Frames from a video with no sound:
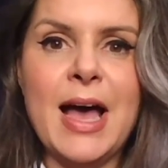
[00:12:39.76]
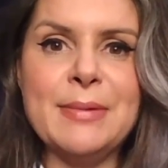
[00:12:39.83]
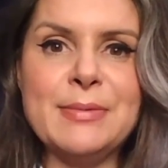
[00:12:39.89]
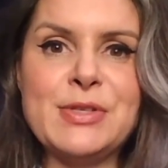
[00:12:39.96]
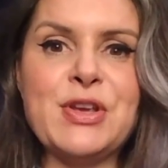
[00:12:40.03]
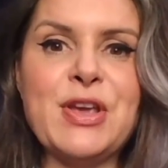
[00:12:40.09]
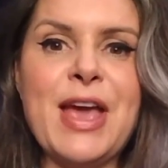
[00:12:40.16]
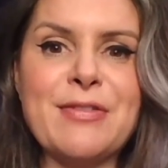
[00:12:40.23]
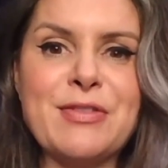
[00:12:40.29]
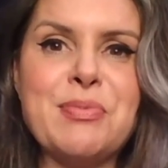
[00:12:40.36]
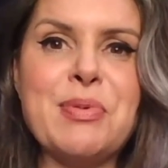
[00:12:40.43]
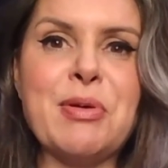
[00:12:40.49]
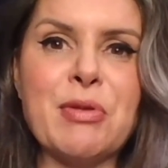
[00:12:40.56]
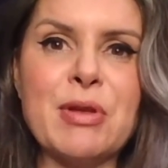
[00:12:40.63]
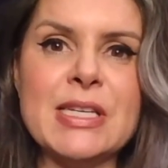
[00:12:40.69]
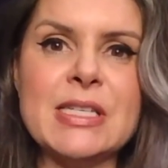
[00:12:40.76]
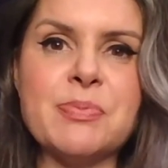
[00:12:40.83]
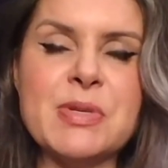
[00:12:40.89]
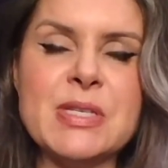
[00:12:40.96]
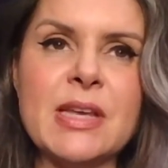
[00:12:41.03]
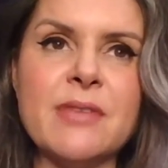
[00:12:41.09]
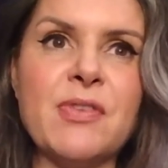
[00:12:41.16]
So you have to be really
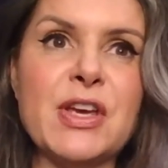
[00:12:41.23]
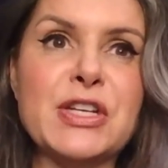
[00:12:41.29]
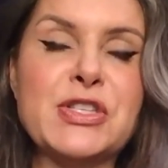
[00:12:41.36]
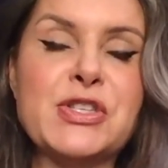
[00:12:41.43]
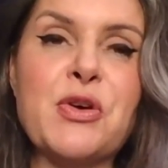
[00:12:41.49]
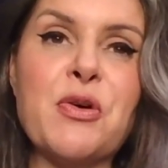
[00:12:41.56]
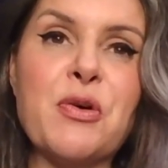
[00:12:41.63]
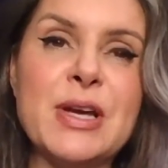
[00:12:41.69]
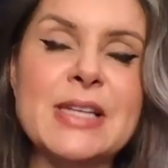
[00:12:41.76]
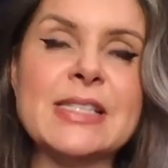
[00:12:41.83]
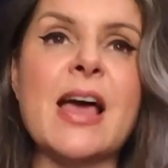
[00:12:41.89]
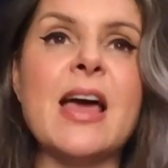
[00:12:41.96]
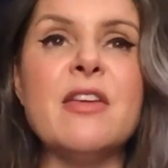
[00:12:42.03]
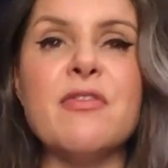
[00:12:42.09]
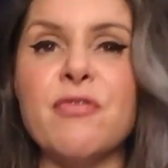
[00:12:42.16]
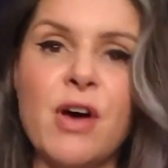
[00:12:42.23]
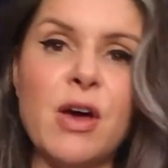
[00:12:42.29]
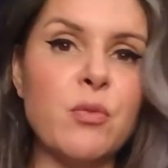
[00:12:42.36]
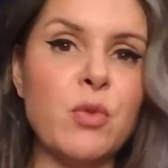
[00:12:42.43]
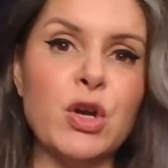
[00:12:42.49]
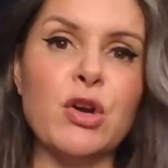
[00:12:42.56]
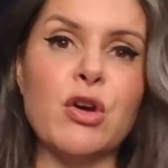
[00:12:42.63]
specific. So it's kind of
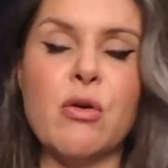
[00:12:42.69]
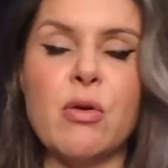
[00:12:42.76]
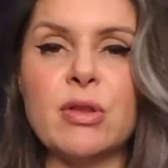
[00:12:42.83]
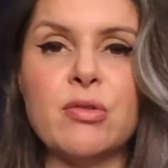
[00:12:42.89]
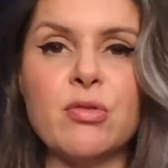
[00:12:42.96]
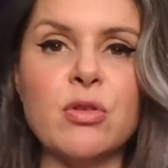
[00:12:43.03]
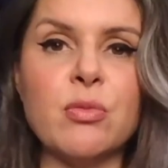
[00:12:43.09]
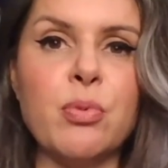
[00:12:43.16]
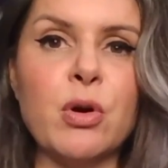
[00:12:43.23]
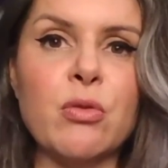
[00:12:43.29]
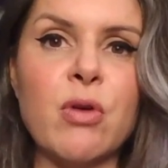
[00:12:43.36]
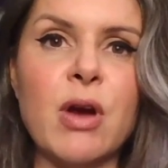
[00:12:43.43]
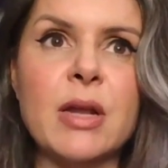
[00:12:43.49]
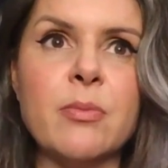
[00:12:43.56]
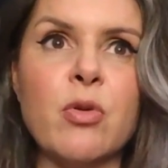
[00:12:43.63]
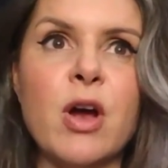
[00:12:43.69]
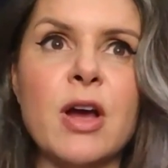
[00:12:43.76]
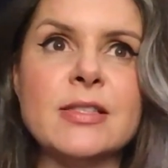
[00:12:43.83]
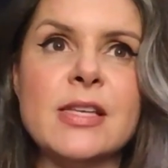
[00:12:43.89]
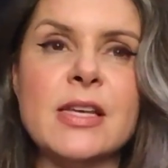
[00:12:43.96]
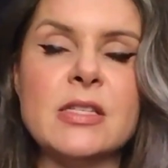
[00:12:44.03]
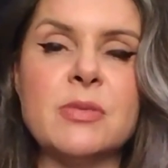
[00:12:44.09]
fun when you're going through the book writing
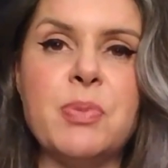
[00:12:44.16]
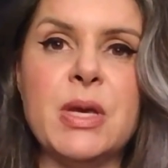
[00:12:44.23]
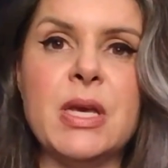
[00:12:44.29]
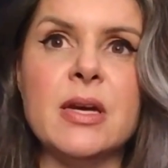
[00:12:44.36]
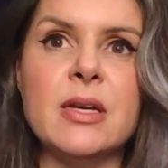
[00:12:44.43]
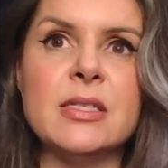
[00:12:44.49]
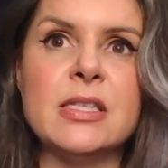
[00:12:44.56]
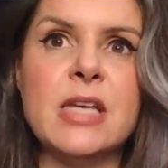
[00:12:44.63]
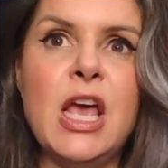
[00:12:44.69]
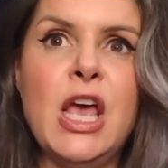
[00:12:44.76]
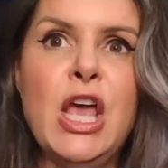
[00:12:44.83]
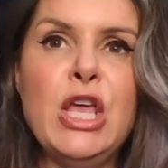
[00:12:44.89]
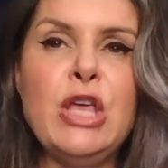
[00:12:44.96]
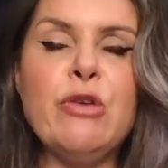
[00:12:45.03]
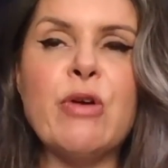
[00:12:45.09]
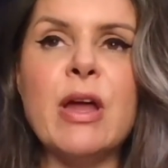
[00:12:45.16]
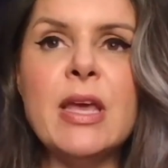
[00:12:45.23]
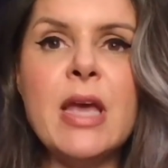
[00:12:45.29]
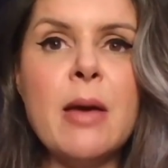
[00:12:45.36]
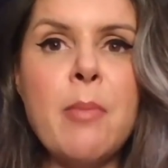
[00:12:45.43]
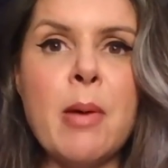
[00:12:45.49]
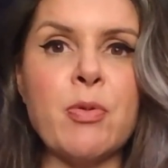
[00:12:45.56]
process because you kind
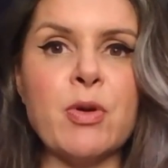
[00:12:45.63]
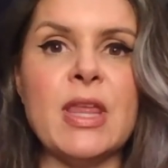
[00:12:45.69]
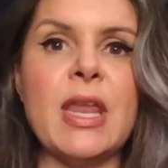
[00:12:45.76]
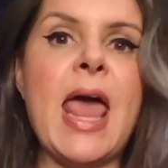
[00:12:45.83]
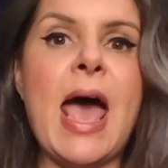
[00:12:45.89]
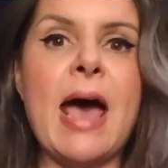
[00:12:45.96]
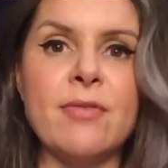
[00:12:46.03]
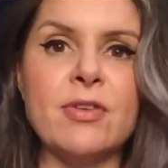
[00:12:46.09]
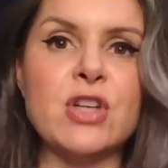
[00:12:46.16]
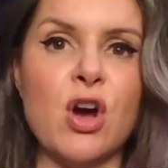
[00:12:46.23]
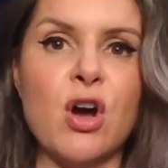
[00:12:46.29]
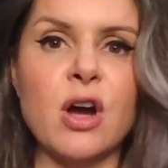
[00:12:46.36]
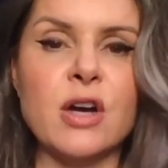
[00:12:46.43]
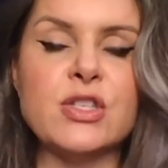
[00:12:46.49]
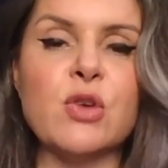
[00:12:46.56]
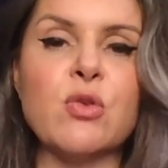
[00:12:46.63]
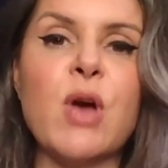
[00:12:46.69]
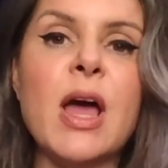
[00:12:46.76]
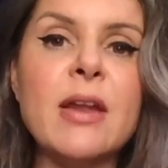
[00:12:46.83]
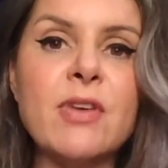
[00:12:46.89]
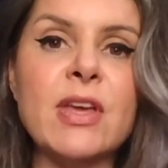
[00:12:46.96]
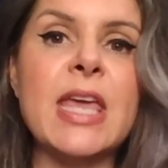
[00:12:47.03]
of come up with an avatar. So
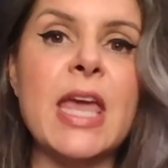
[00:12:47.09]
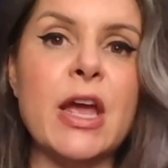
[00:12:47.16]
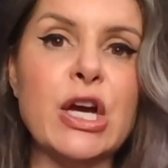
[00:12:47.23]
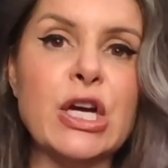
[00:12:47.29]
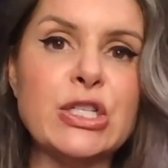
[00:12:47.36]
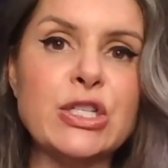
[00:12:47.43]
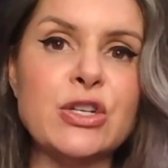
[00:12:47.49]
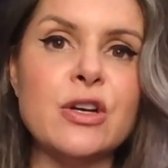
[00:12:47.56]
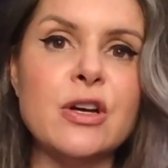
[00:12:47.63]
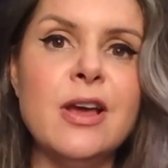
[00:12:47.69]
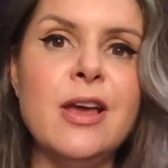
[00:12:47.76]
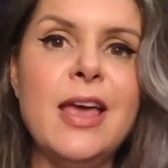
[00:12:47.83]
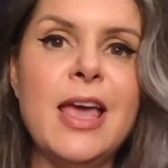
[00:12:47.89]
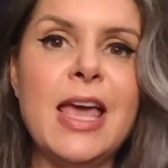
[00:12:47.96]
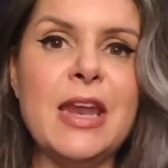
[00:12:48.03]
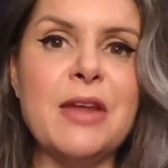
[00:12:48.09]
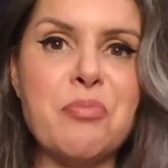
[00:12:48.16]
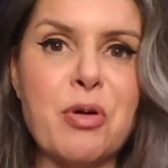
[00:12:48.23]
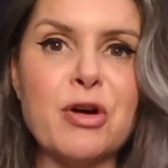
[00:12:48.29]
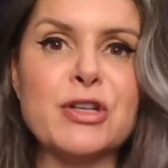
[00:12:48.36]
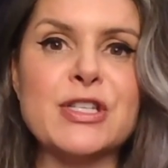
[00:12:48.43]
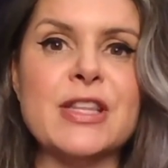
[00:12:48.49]
kind of a character and a
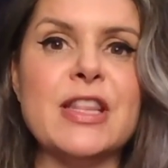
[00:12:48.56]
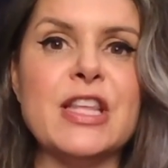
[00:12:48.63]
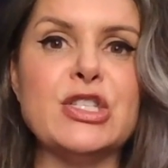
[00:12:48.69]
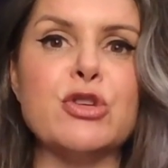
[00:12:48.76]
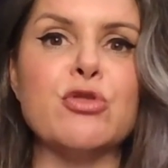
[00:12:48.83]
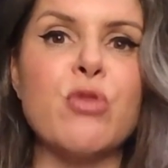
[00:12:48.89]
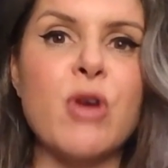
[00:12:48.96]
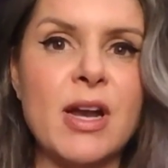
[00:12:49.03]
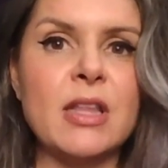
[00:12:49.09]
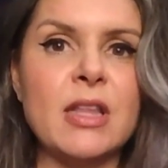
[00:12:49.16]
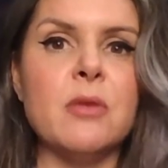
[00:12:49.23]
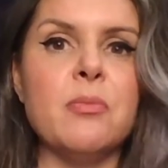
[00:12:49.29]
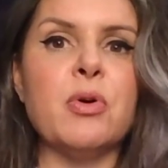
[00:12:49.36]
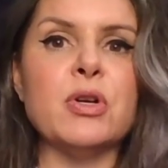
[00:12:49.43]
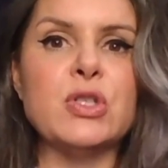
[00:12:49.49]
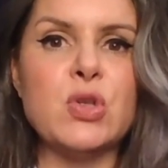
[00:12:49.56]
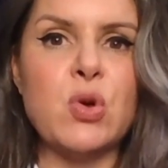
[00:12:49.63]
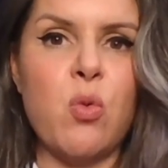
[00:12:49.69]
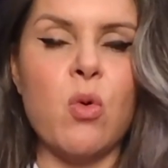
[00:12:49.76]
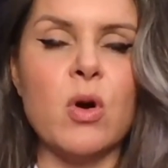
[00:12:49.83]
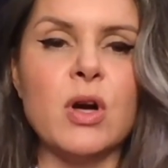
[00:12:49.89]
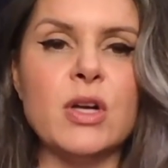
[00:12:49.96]
person that you're writing the book
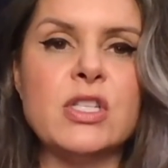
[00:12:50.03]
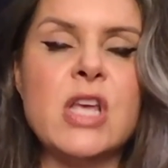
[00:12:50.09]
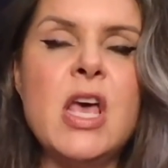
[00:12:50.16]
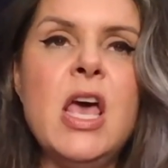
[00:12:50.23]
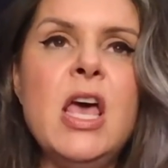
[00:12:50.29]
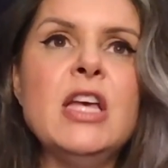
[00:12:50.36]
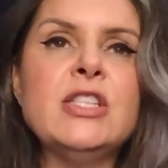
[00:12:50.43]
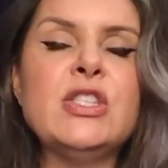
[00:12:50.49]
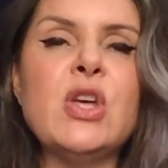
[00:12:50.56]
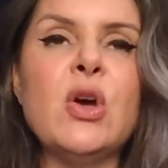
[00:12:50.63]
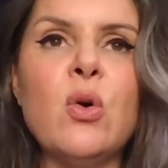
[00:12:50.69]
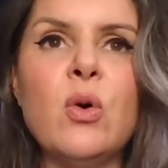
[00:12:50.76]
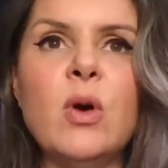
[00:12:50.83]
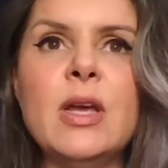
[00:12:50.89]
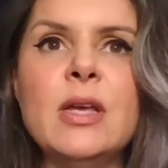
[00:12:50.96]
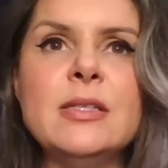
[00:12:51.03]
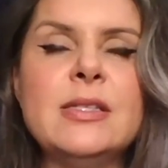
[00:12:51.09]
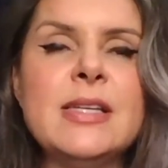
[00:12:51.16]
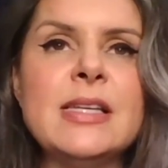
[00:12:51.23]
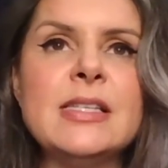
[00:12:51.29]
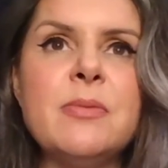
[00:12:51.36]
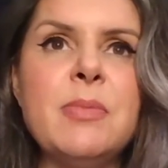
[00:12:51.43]
towards. So it
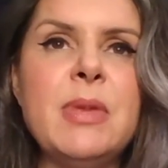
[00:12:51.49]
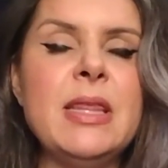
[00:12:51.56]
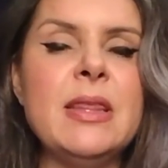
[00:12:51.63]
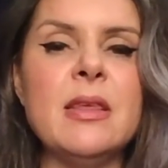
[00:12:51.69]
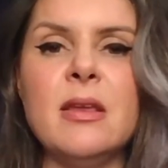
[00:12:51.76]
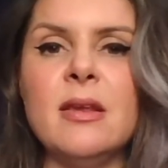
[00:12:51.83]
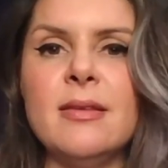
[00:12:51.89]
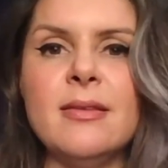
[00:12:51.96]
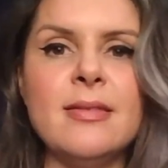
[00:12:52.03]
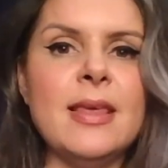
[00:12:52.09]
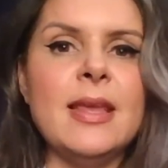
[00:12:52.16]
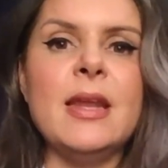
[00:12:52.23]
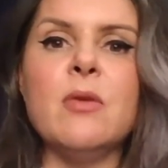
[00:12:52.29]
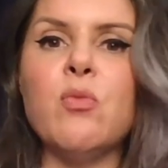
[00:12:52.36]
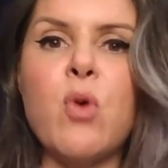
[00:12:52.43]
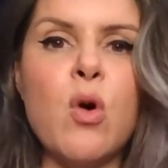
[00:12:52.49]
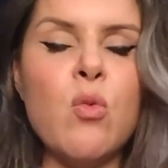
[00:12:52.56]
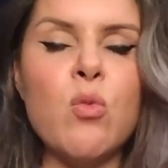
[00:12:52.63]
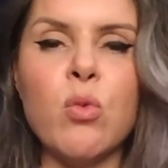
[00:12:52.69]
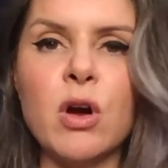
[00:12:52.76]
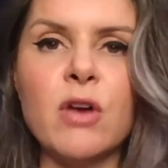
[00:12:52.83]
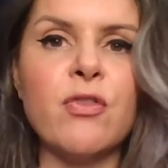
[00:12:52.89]
doesn't mean that it
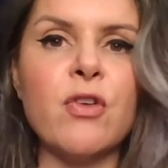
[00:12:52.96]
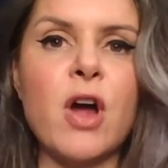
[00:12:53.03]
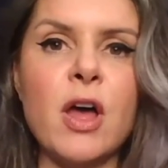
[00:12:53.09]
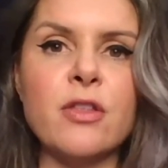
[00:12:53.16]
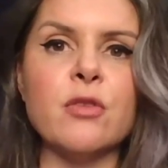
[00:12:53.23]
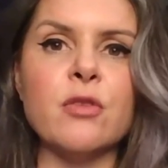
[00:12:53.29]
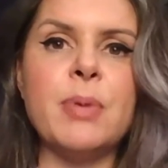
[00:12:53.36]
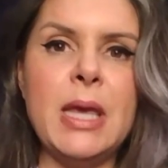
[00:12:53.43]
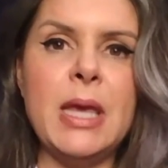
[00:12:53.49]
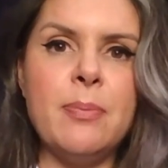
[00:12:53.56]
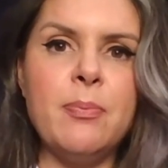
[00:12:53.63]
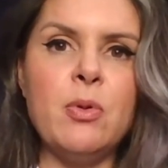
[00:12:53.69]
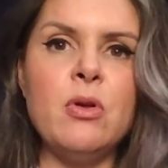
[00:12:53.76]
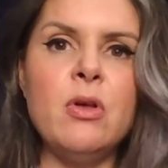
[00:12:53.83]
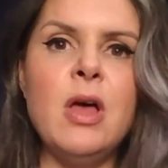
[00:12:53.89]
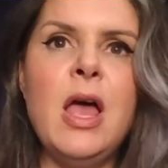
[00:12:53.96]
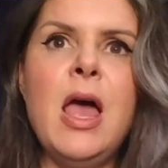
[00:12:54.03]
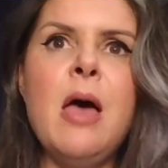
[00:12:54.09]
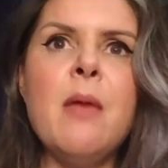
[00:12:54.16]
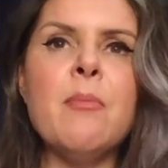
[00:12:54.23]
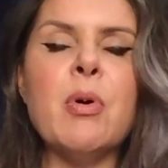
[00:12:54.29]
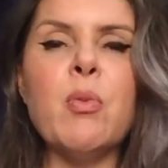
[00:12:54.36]
won't work for other people.
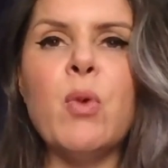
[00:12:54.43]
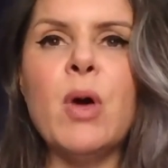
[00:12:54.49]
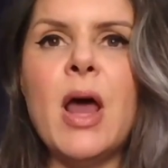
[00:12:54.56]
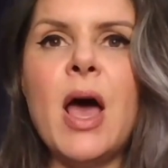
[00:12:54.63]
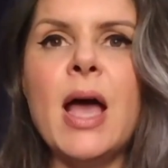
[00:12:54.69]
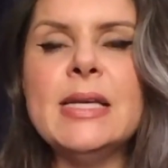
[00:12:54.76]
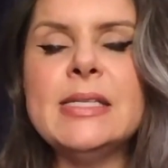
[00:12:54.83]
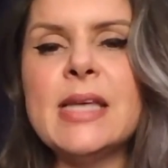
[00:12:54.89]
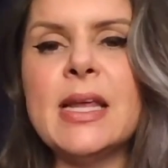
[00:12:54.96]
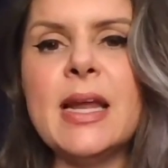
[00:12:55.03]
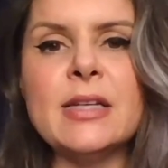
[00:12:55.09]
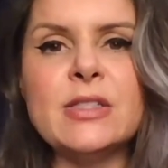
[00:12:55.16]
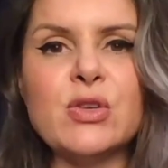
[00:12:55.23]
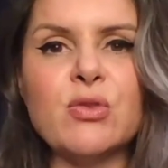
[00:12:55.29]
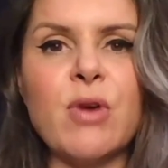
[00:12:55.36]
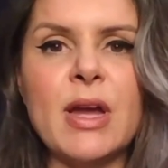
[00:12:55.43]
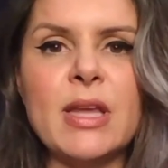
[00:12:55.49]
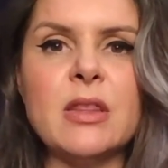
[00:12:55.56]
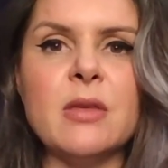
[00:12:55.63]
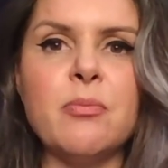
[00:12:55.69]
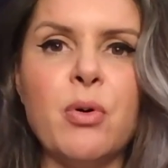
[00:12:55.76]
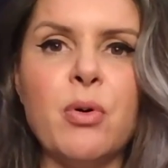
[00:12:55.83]
But when I set out to
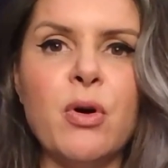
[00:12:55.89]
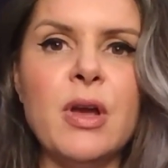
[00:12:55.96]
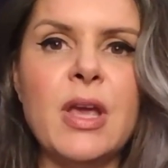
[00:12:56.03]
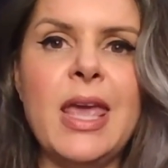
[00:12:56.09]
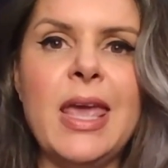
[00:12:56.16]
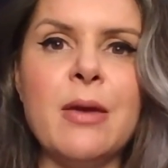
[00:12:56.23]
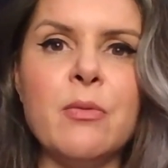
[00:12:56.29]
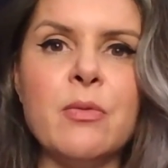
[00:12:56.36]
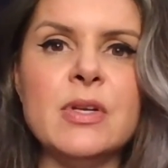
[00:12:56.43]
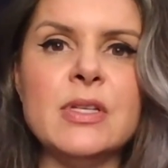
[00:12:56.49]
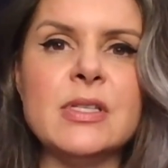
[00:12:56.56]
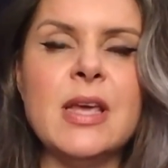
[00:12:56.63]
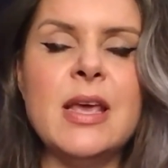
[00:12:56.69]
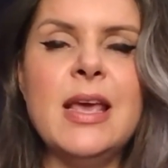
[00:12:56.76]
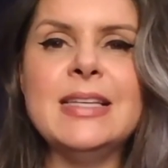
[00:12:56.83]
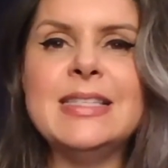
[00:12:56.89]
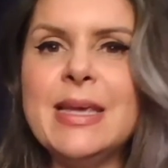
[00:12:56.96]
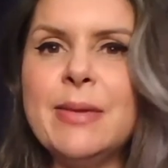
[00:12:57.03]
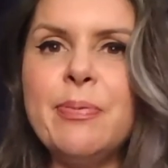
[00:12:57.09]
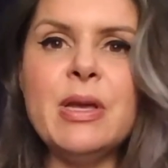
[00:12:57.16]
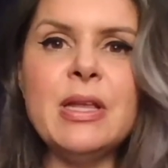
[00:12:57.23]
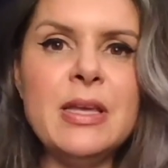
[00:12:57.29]
write the book, it was
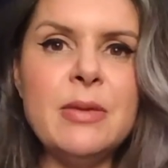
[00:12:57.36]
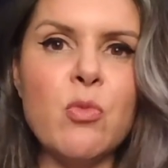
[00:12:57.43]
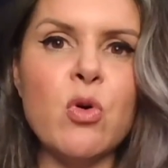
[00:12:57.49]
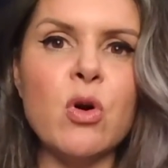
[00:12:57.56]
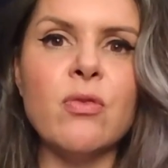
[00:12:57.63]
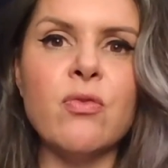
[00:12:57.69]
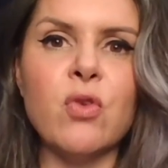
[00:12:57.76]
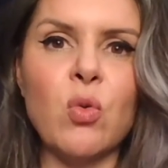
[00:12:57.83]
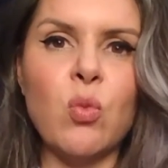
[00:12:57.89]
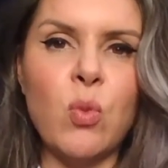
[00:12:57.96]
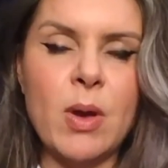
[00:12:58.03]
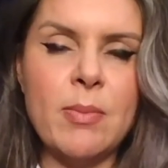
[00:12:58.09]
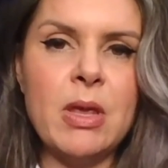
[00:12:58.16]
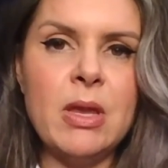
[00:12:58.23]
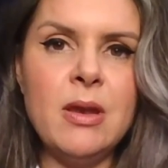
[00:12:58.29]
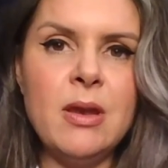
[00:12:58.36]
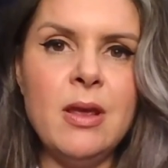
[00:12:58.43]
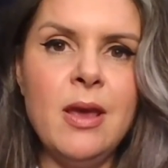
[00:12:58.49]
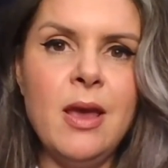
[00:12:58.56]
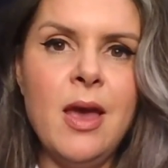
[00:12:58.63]
typically more for women.